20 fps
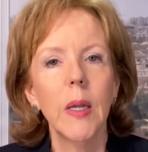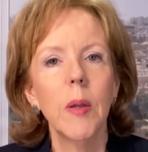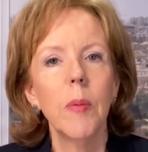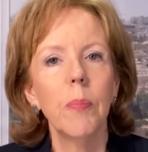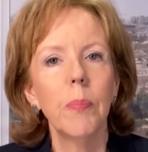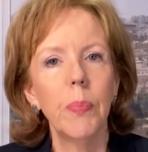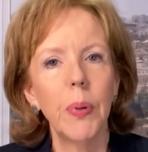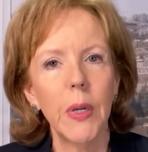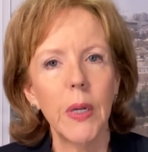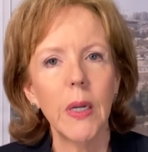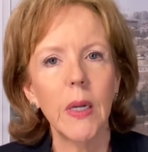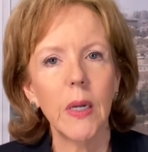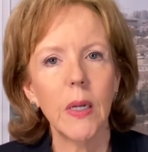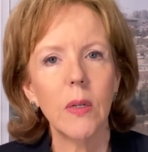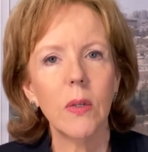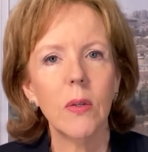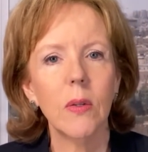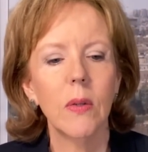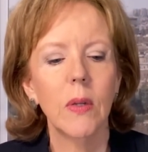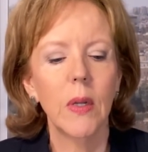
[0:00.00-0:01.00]

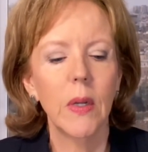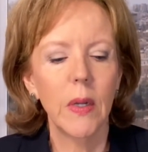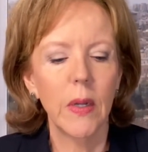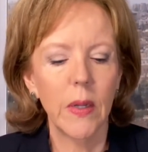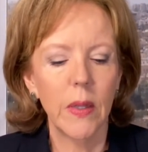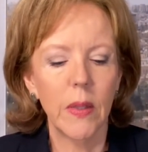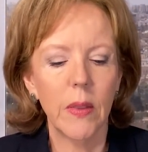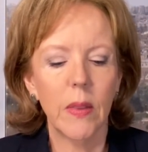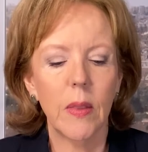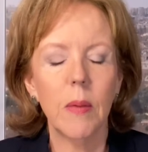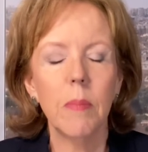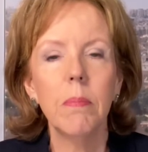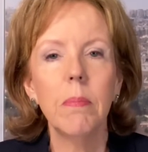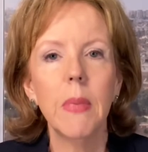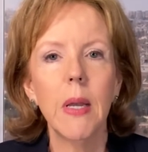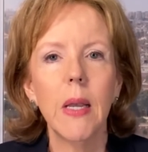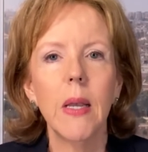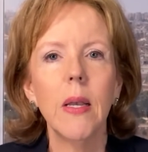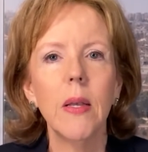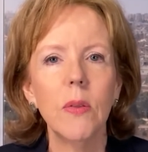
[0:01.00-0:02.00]
picked the
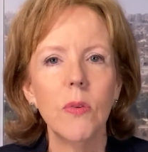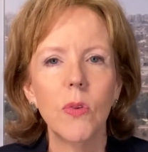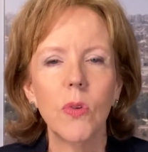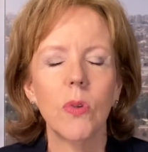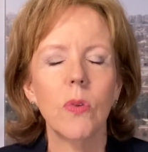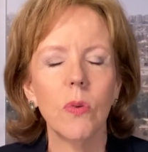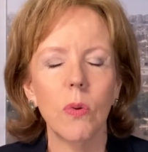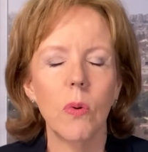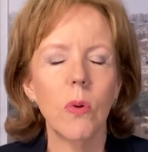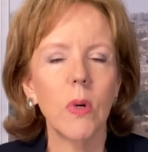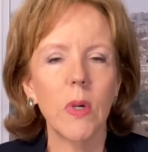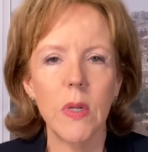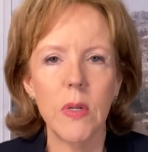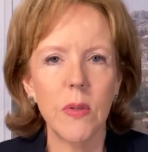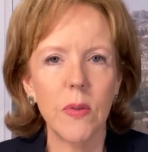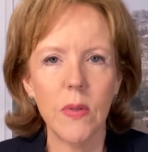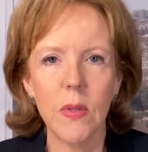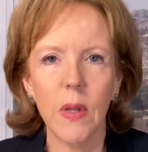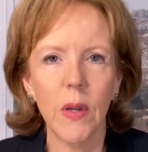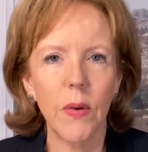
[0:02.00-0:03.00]
main
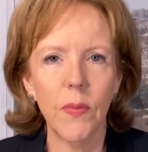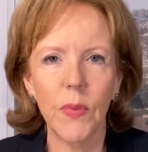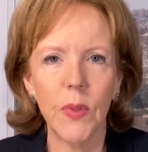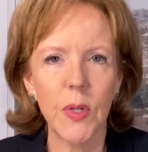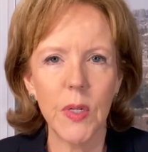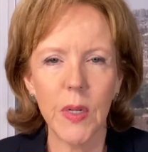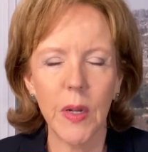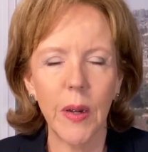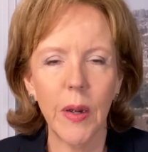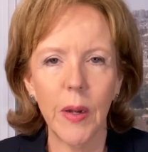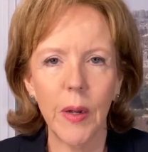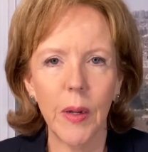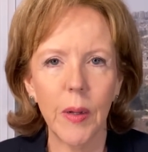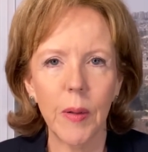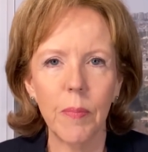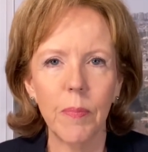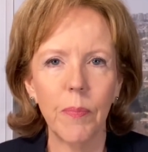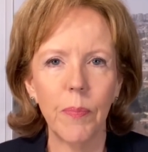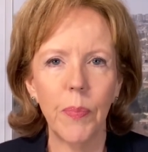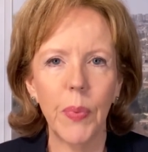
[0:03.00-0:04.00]
stories of the
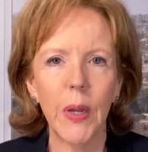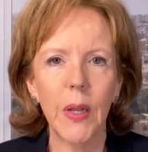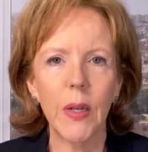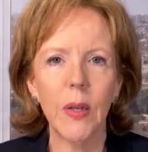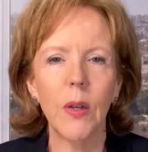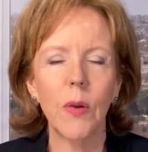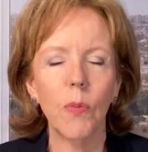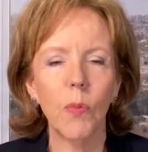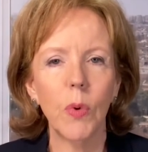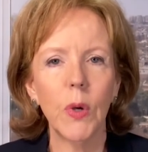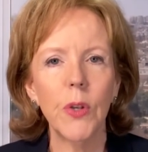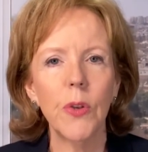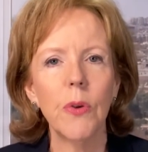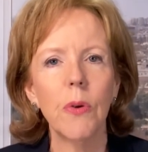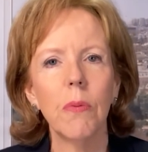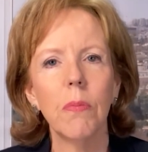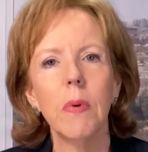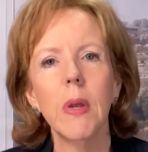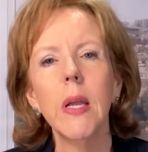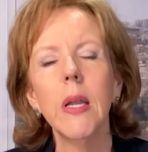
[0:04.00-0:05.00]
time. But when
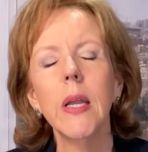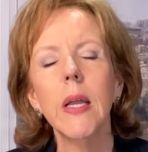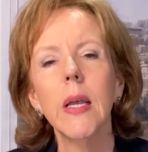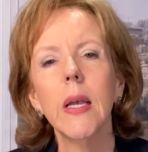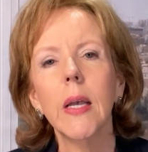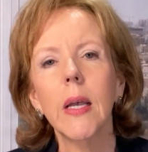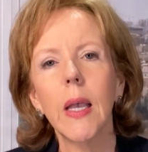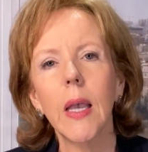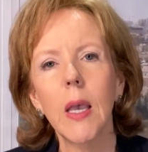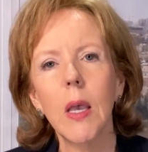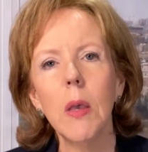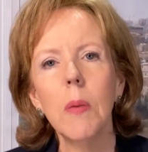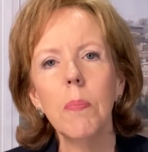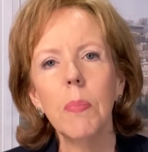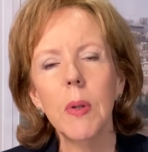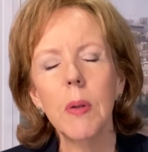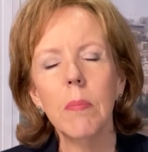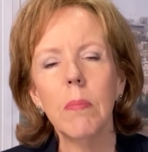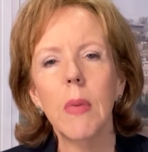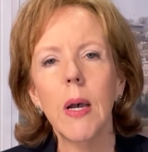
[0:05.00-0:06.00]
you're reading it, keep
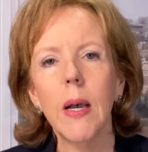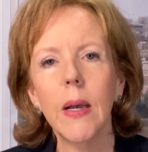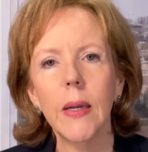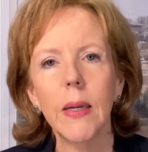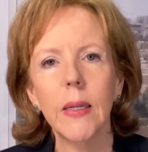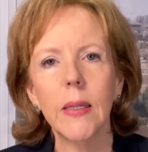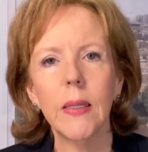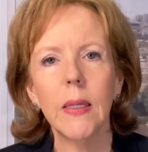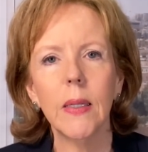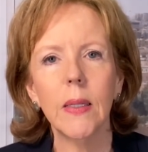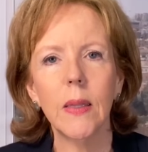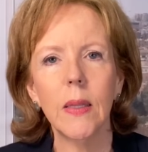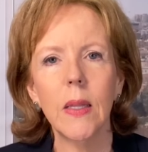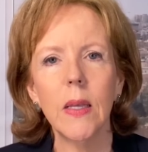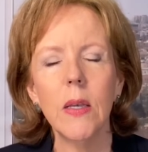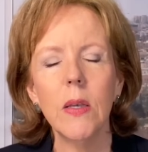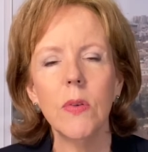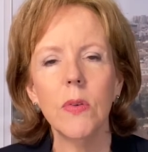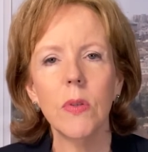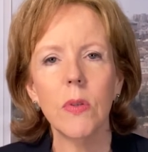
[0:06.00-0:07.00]
in mind that
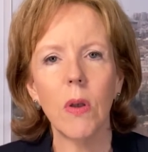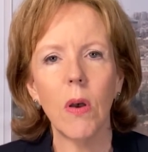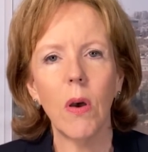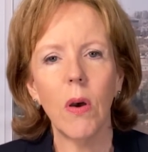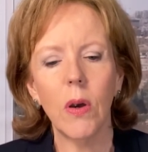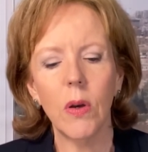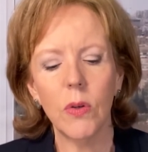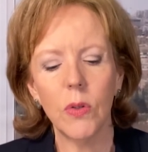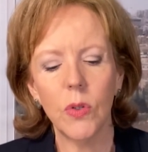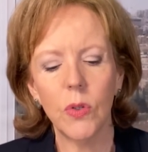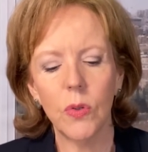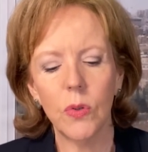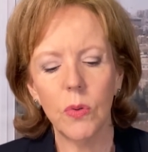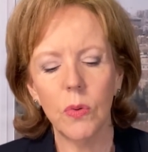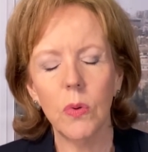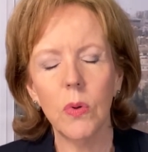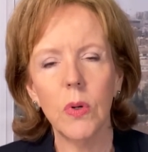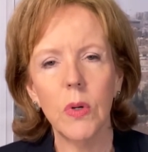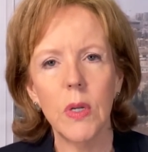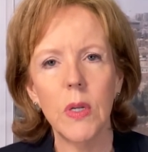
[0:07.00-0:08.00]
these are
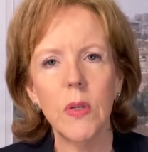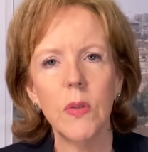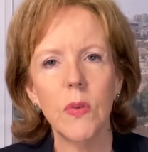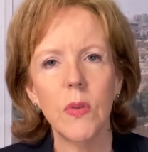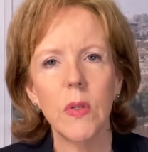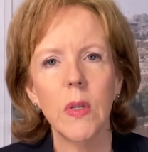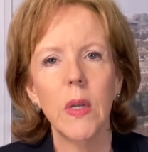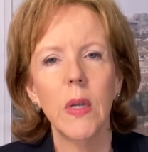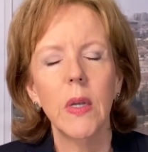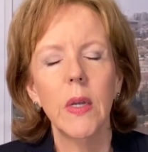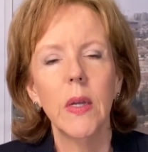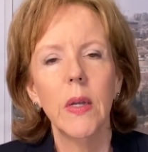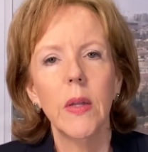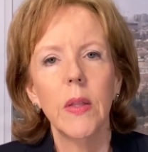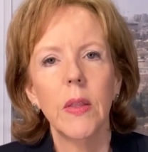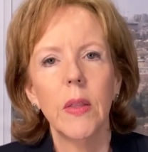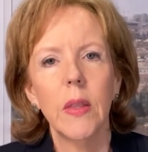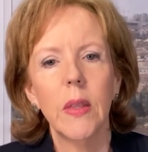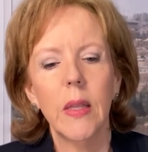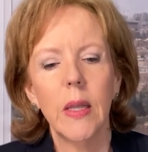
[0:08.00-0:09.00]
stories
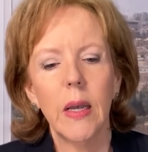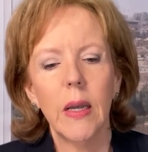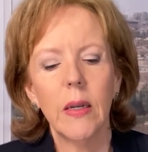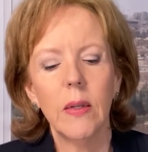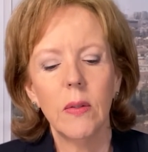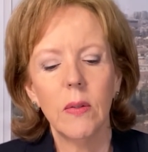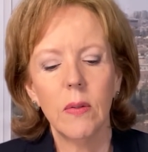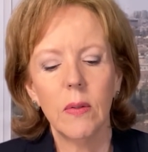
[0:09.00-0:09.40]
that